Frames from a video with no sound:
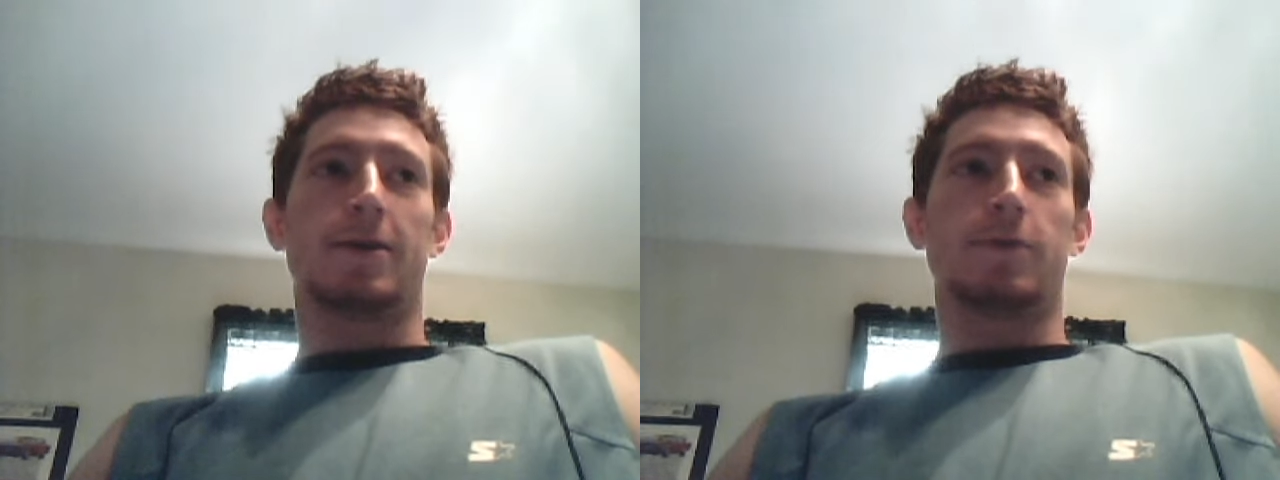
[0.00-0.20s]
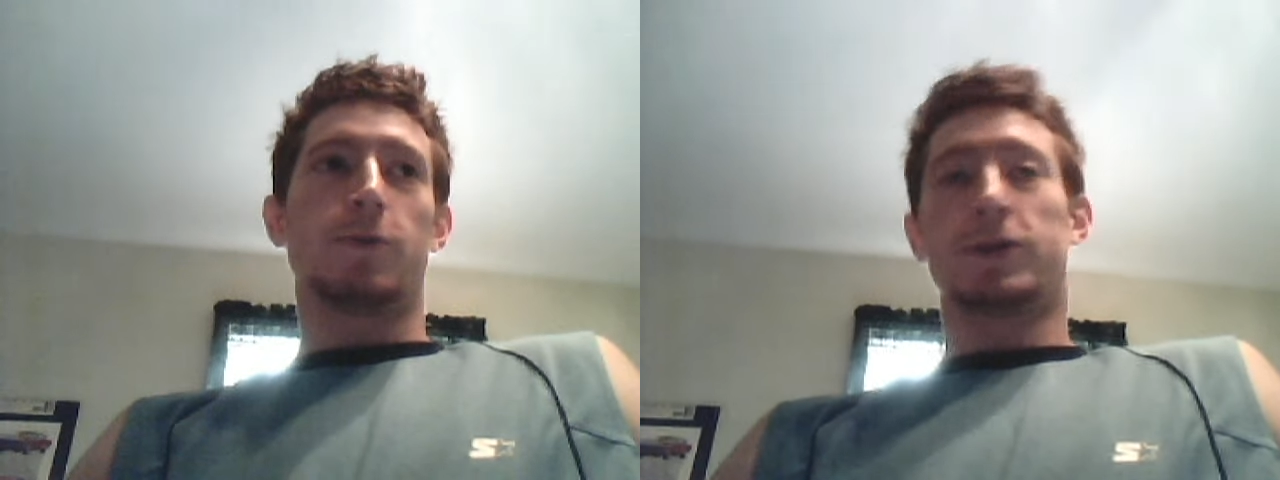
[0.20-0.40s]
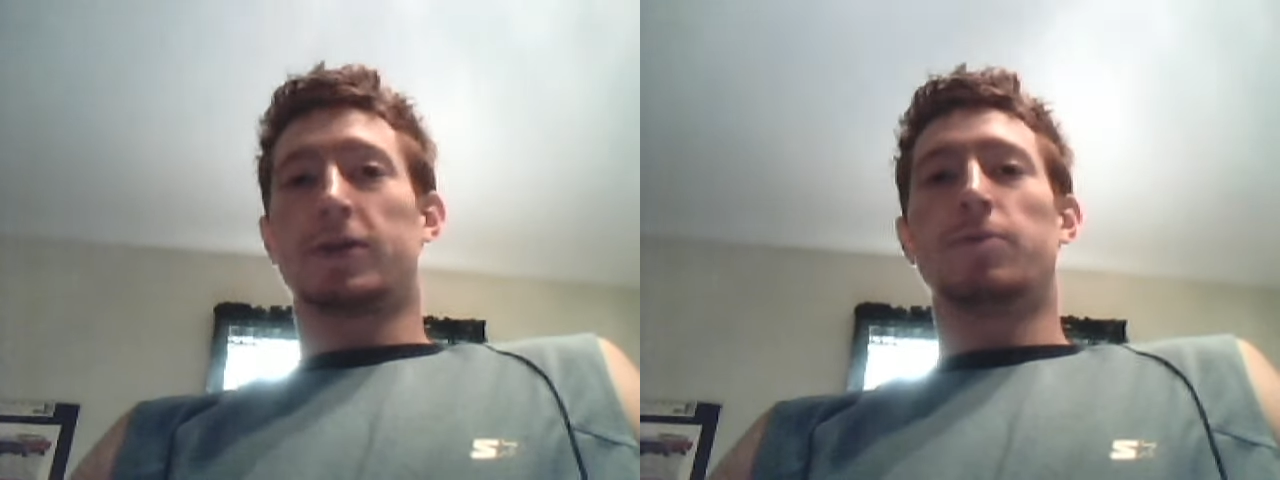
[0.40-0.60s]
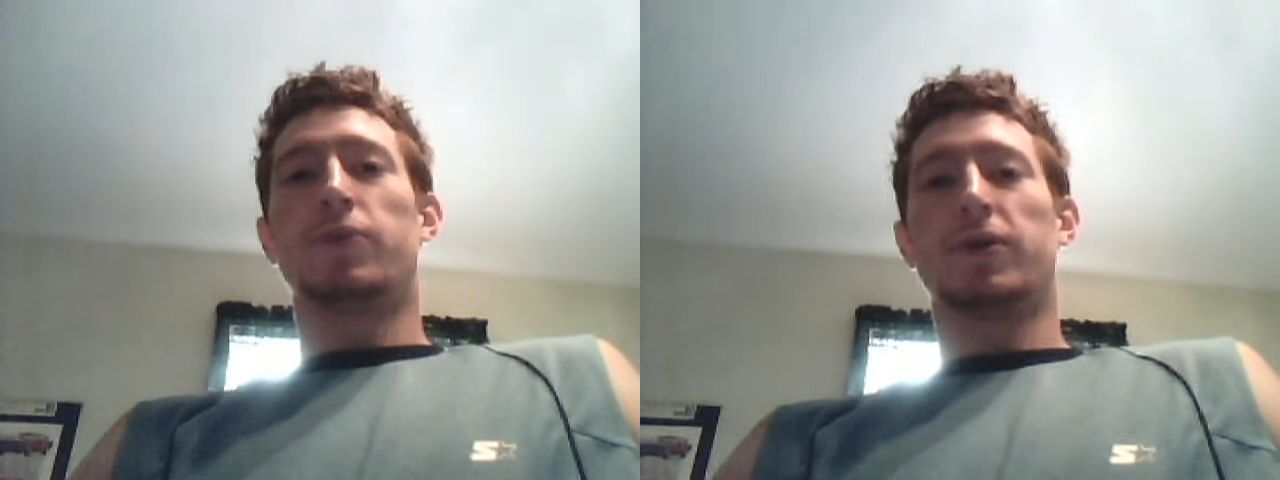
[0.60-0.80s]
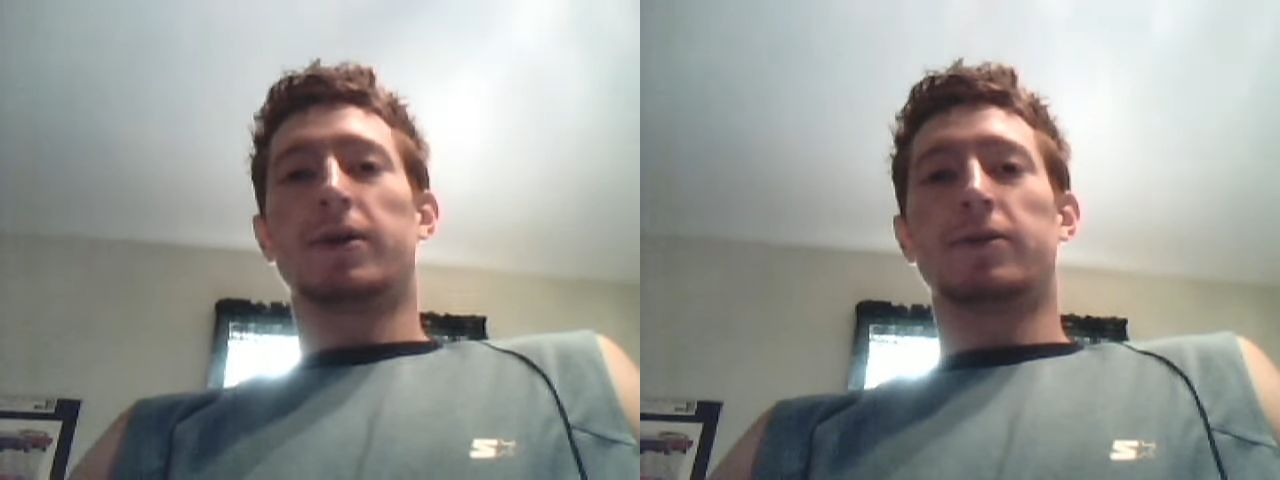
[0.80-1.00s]
was a
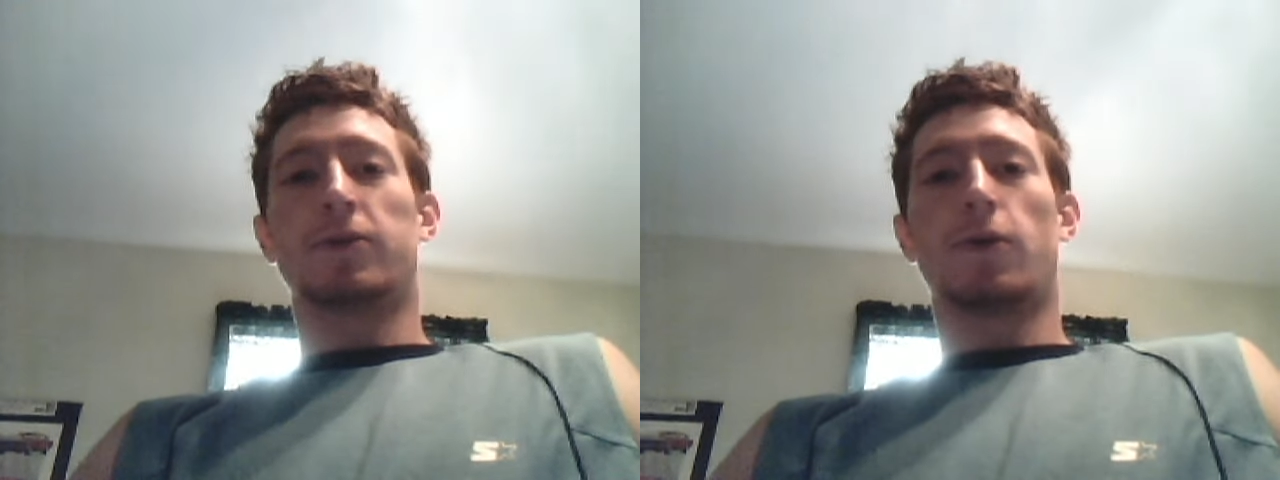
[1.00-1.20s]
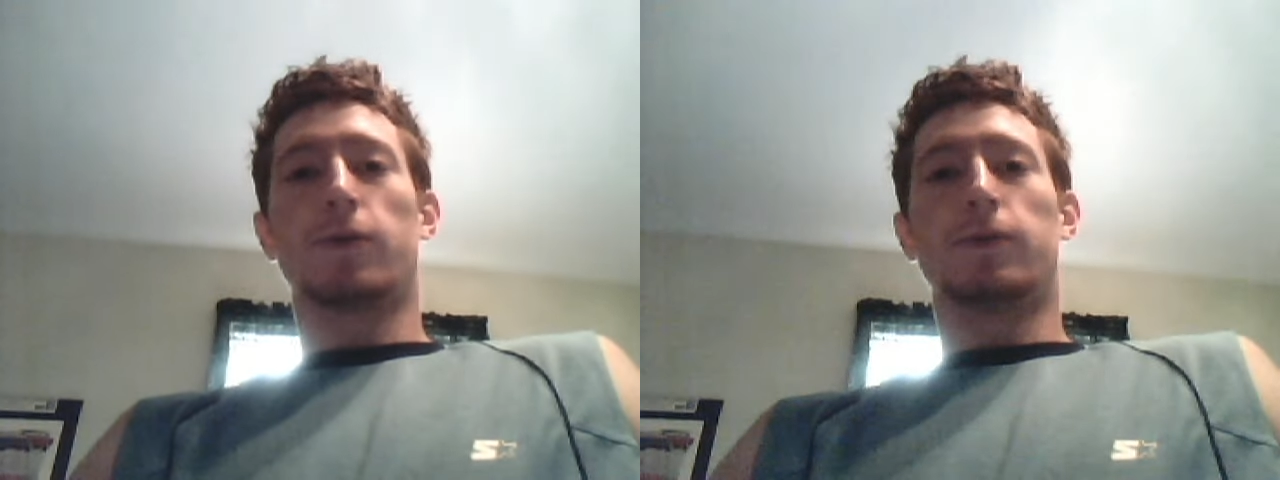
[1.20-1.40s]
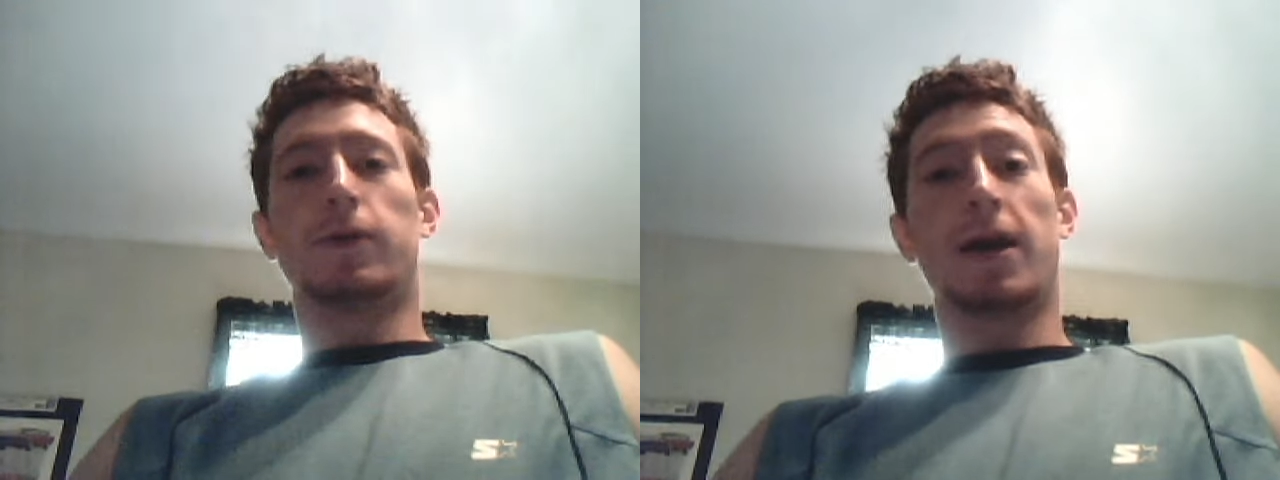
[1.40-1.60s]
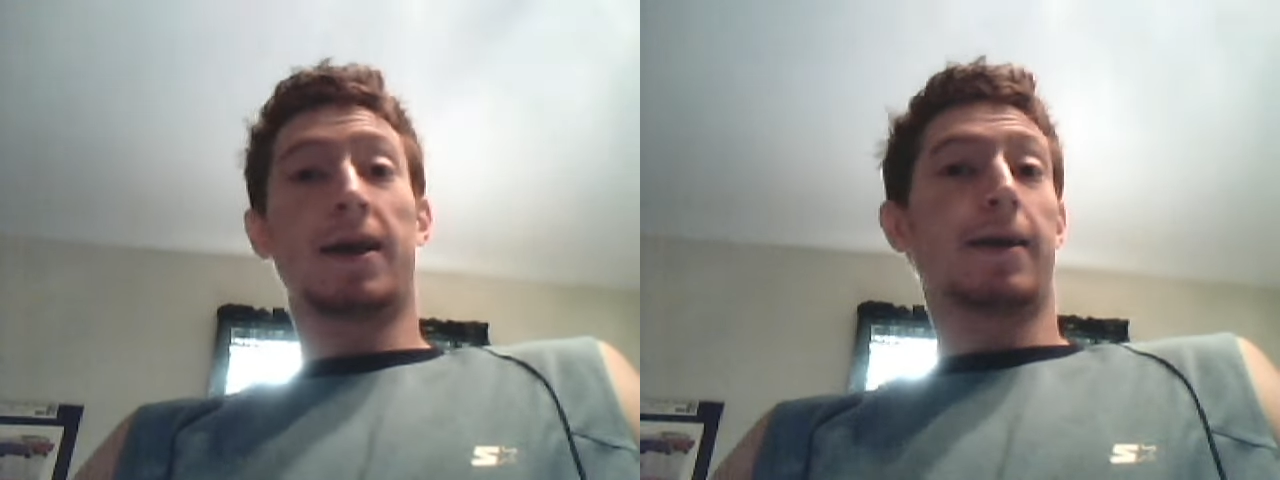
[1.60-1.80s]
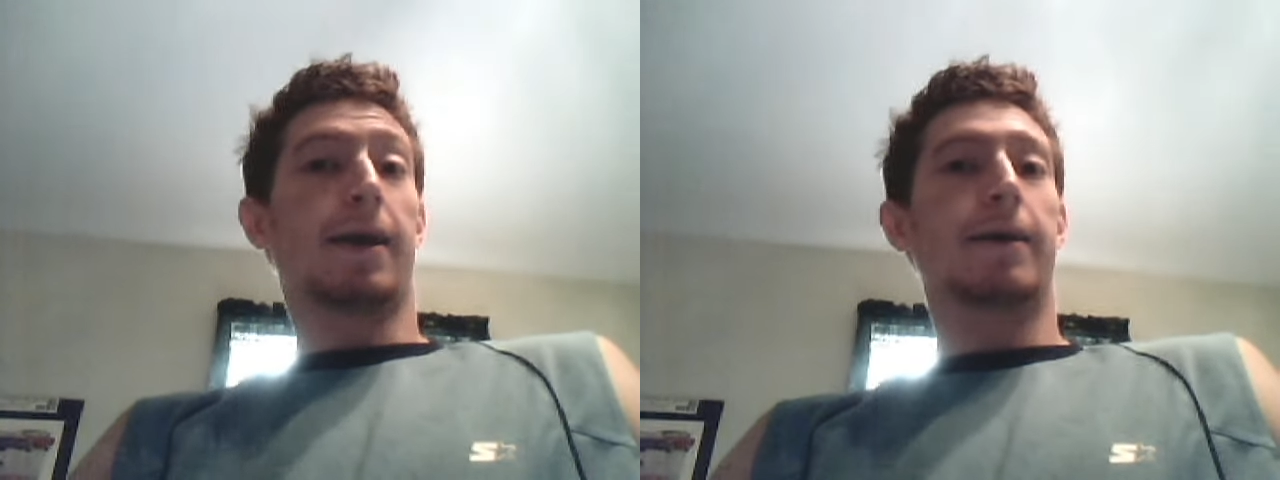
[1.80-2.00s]
complete and total
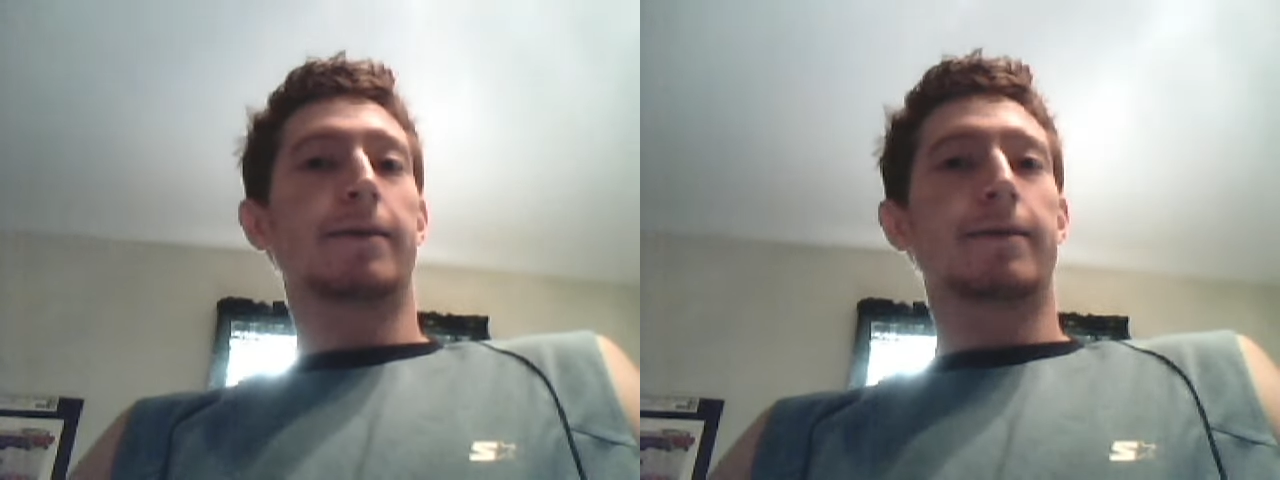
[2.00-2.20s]
idiot.